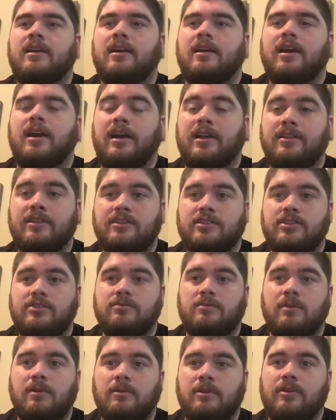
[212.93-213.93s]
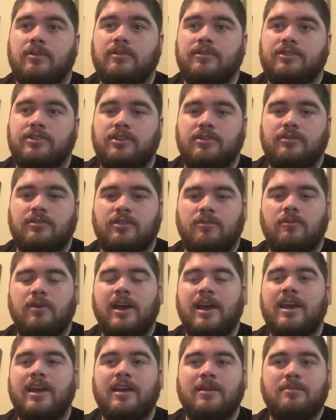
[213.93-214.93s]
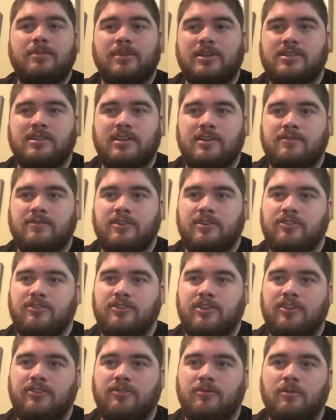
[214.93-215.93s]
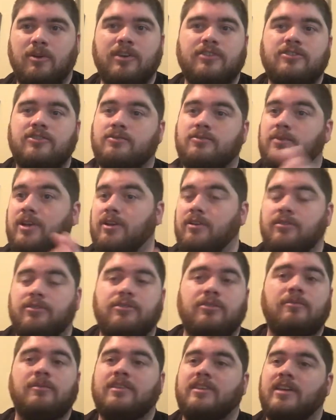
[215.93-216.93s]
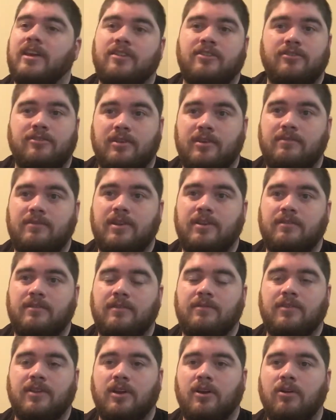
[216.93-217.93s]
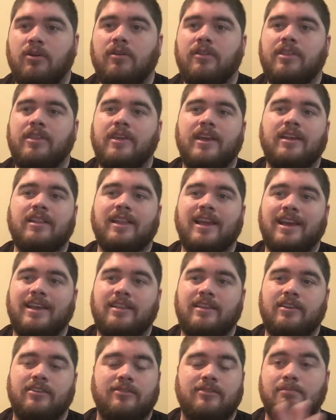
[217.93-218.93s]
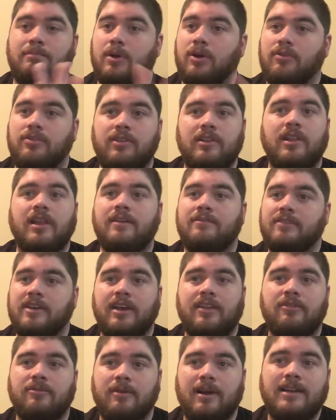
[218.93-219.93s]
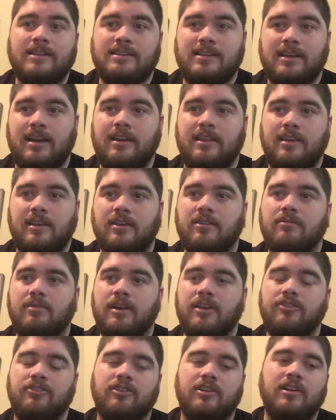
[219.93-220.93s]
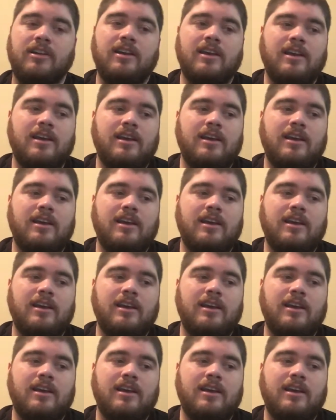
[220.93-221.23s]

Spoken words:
And this is what we're going to do. And the way implicit differentiation works is we go through and we take the derivative of the whole thing like this, both the left and the right side of the equation,